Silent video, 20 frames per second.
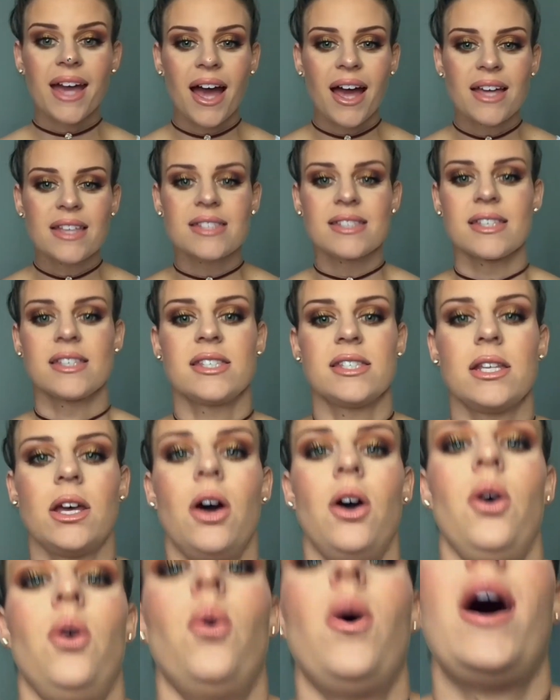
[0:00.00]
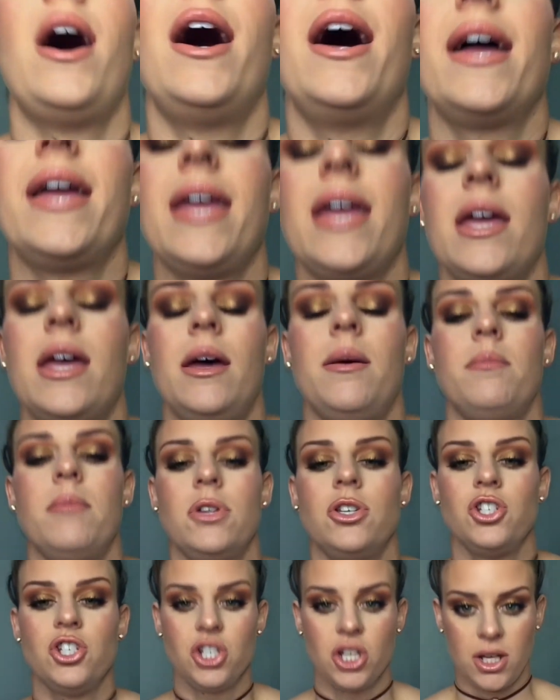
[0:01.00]
guys, so I am
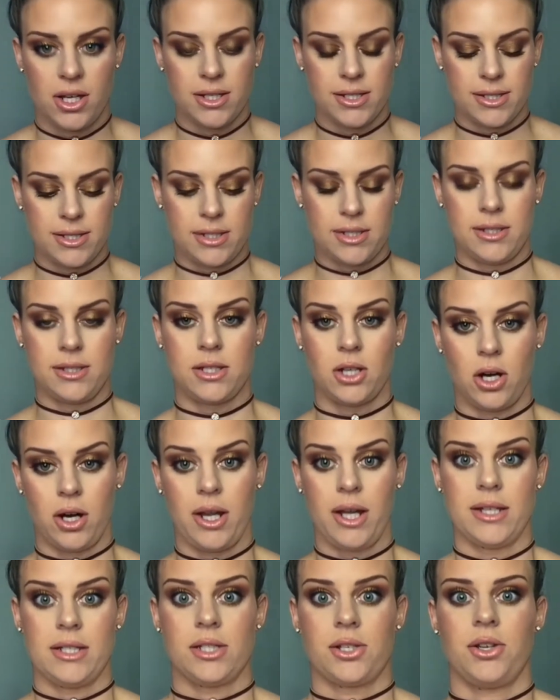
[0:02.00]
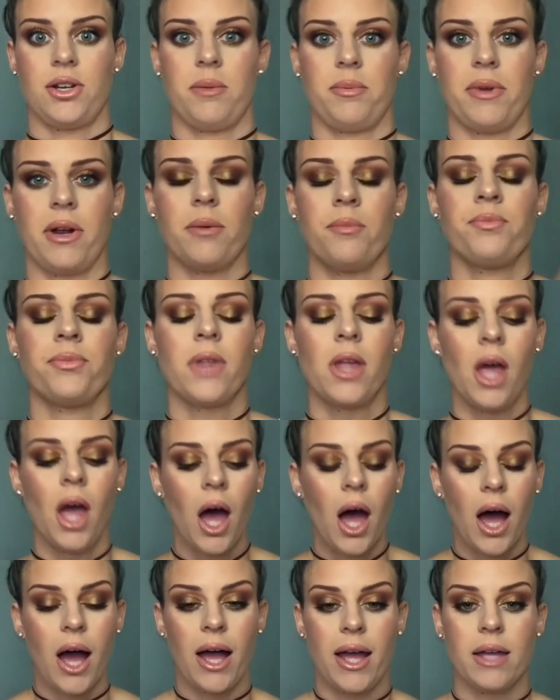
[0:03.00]
just, sorry, I had to scoot up here.
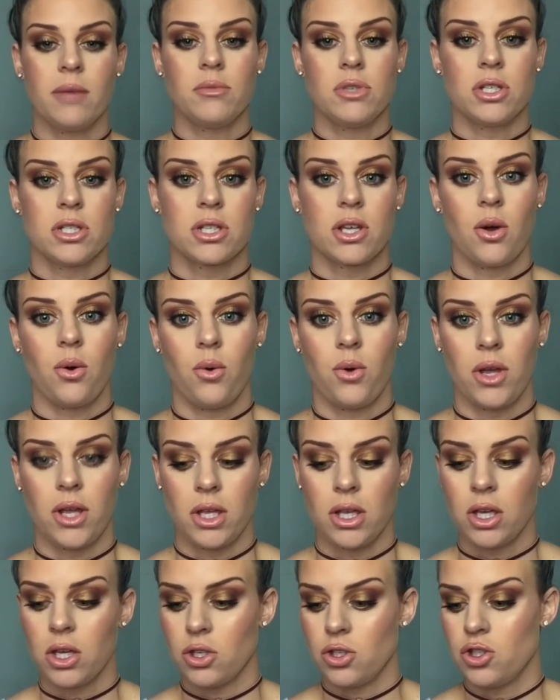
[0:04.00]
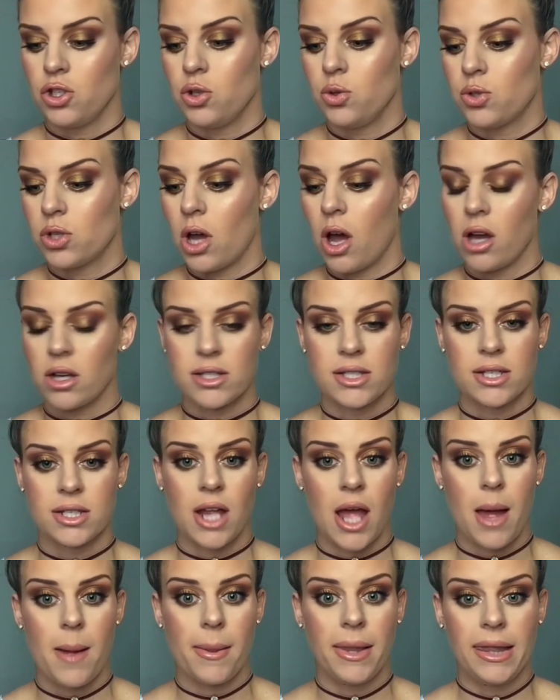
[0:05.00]
I am just going to talk
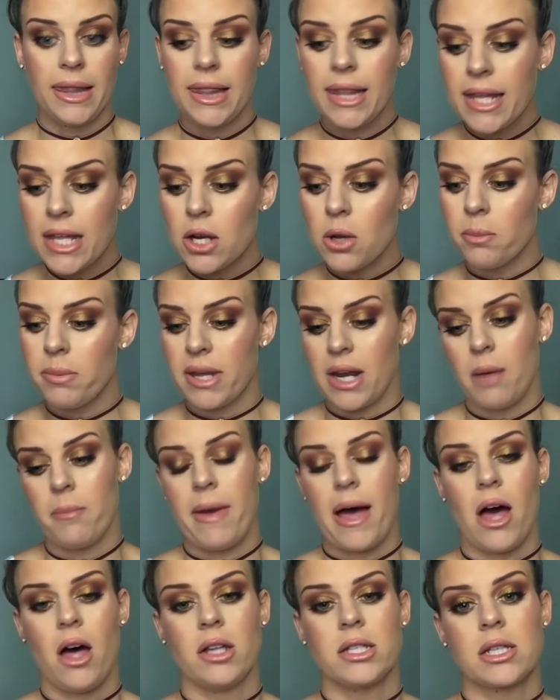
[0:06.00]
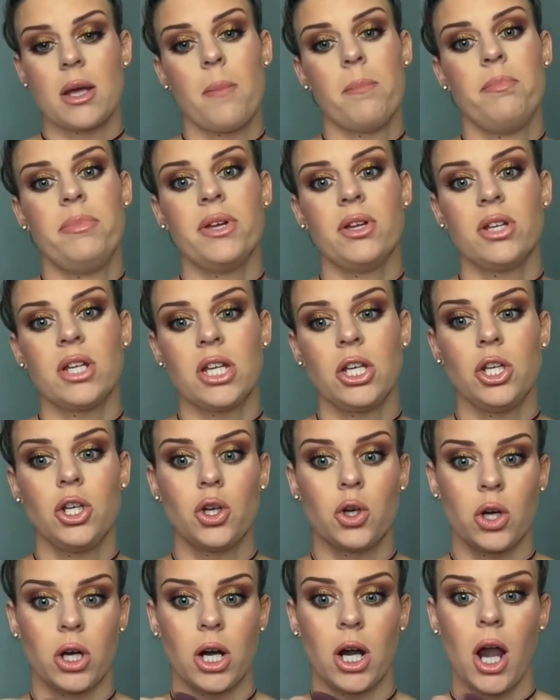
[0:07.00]
a little bit about building
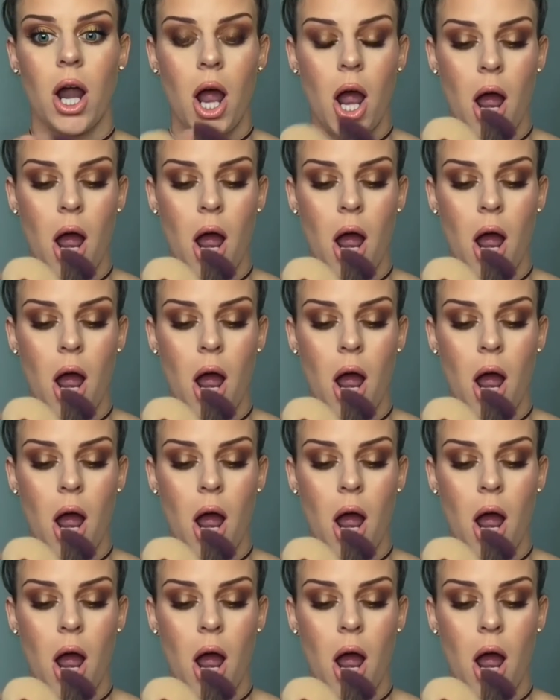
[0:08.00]
your